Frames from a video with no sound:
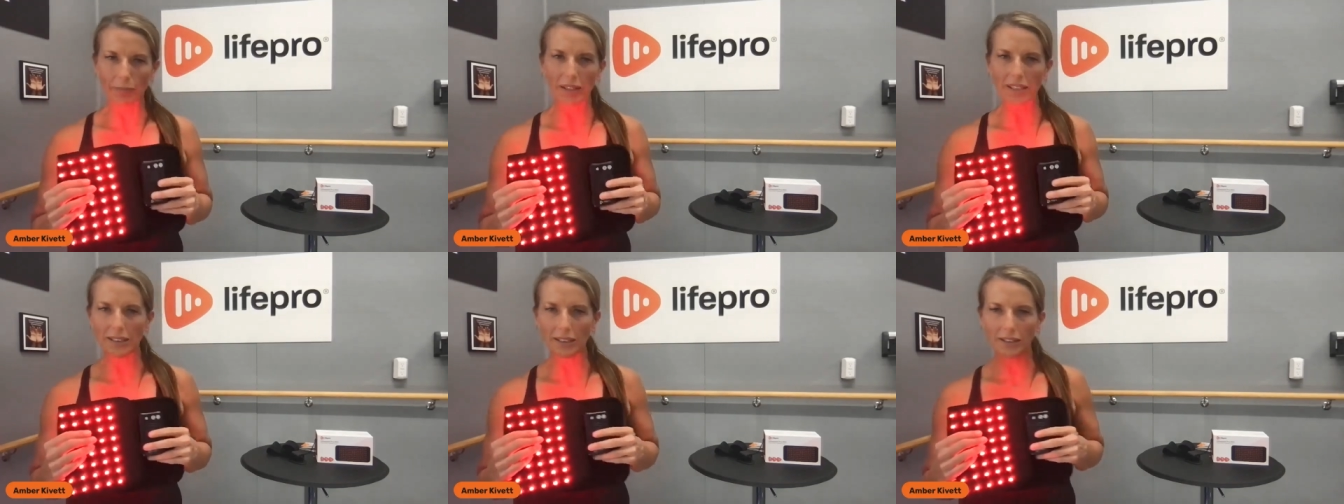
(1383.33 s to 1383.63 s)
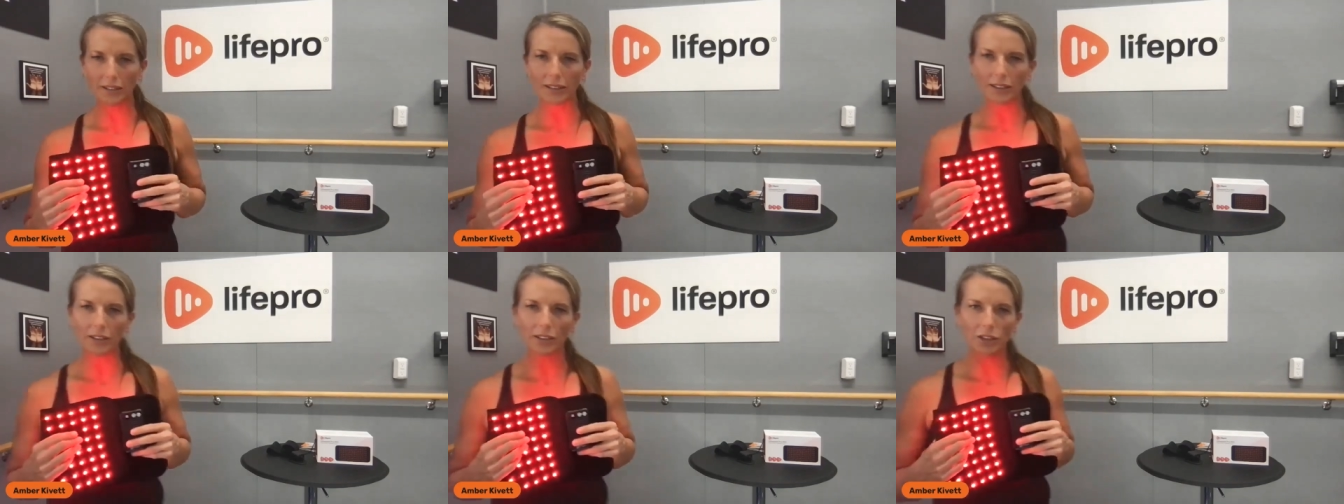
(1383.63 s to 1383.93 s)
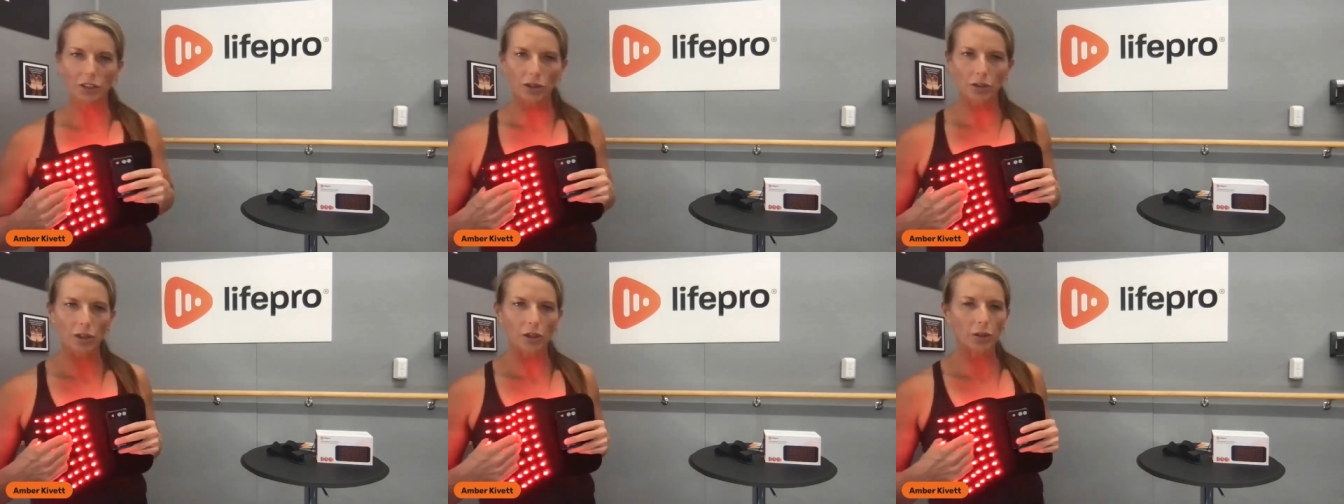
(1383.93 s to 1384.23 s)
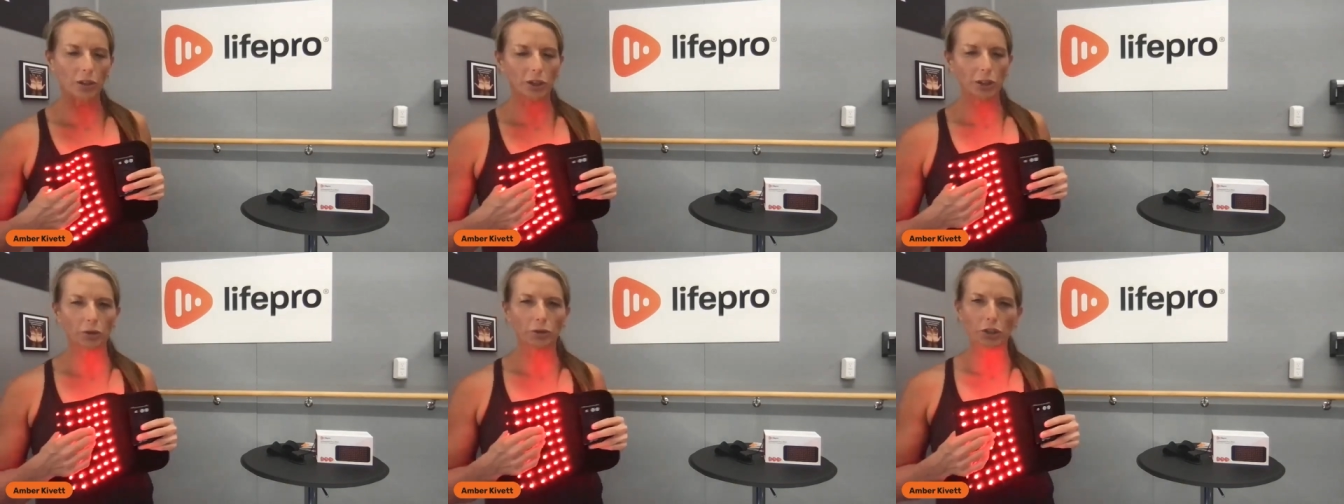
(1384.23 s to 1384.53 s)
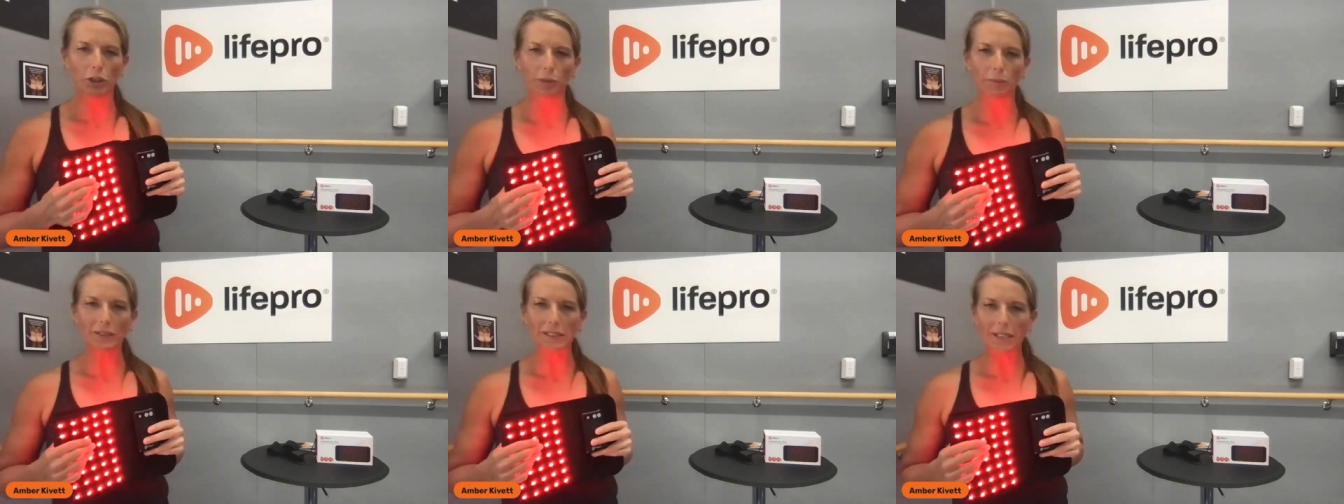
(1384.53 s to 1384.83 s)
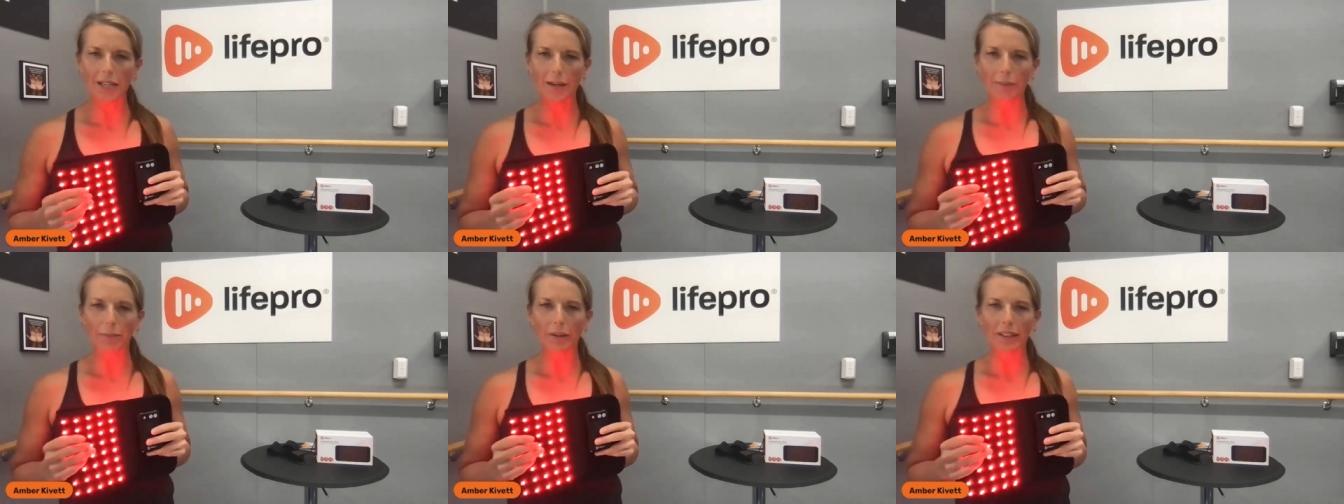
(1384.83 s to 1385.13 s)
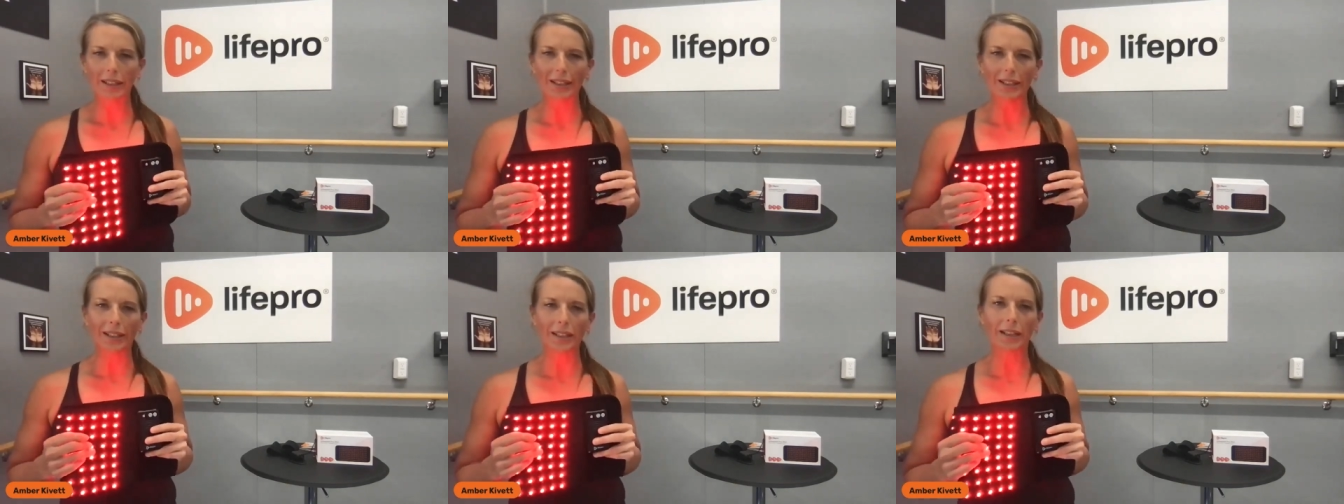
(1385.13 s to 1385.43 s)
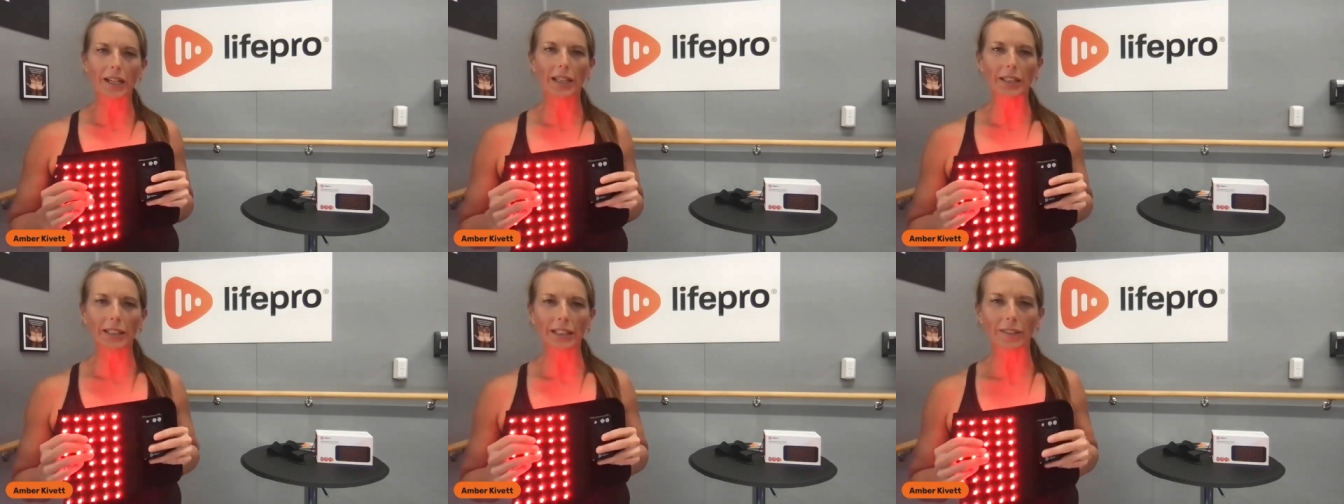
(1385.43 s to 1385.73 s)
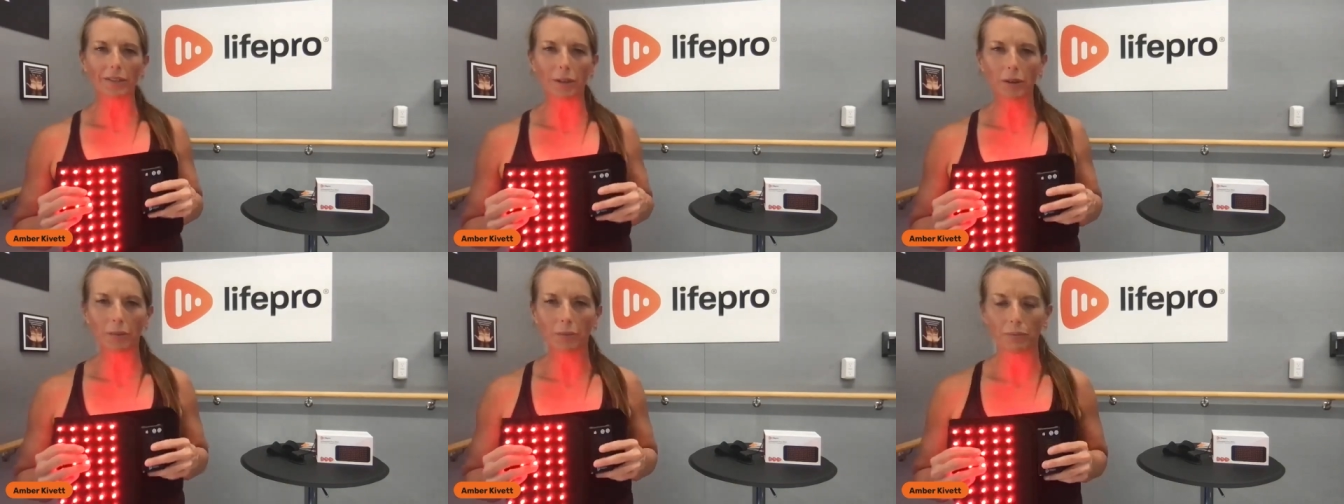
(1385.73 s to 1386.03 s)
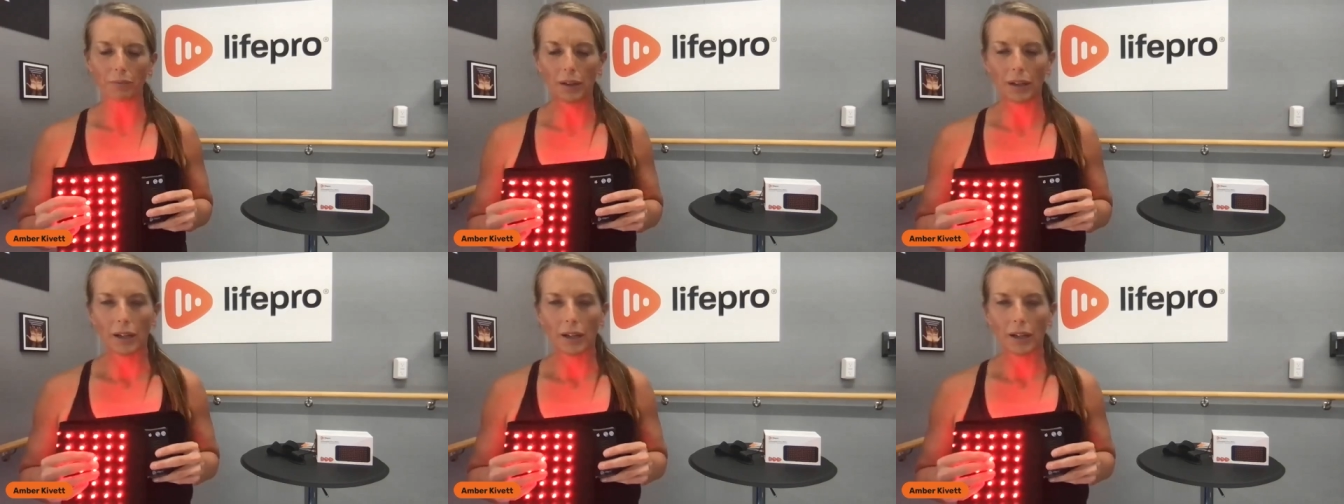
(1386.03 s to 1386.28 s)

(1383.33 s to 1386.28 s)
Basically, you go to YouTube and type in Allevared